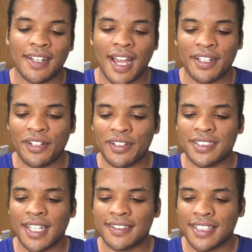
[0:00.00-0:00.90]
I know it
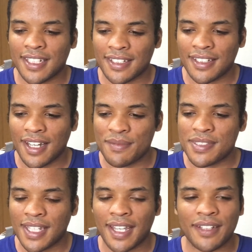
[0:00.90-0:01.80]
sounds like I'm
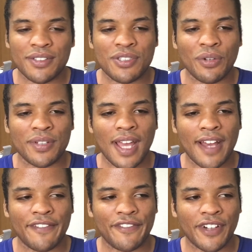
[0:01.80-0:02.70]
saying don't
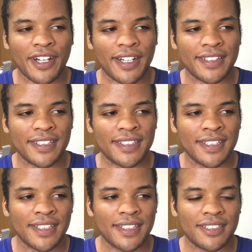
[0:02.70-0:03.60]
have fun and
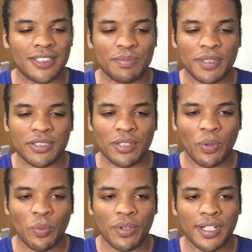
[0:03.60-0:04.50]
just be so
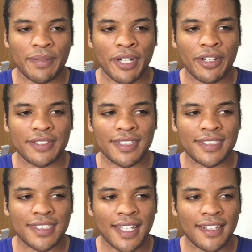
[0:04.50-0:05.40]
worried about all
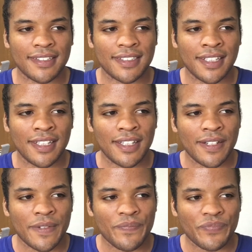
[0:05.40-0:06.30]
these things.
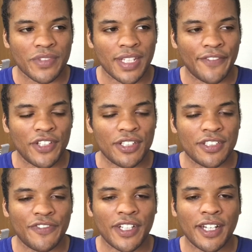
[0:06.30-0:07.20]
If you
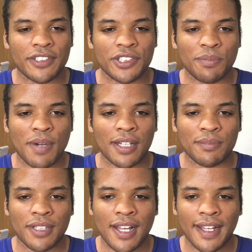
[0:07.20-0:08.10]
just figure out your
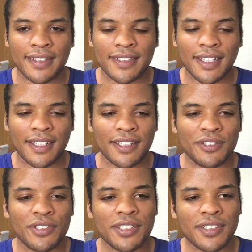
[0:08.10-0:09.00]
bottom line, and
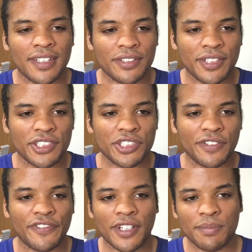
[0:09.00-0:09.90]
you can increase your
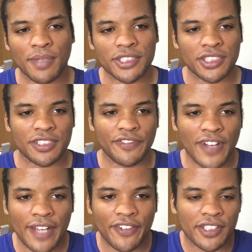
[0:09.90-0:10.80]
fund budget to
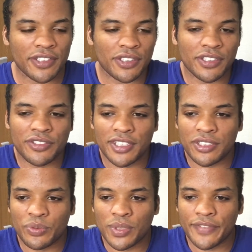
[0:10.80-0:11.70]
$500, you can increase
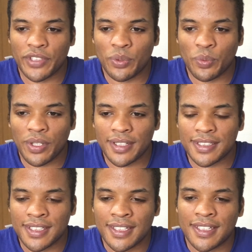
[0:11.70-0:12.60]
it to whatever you want.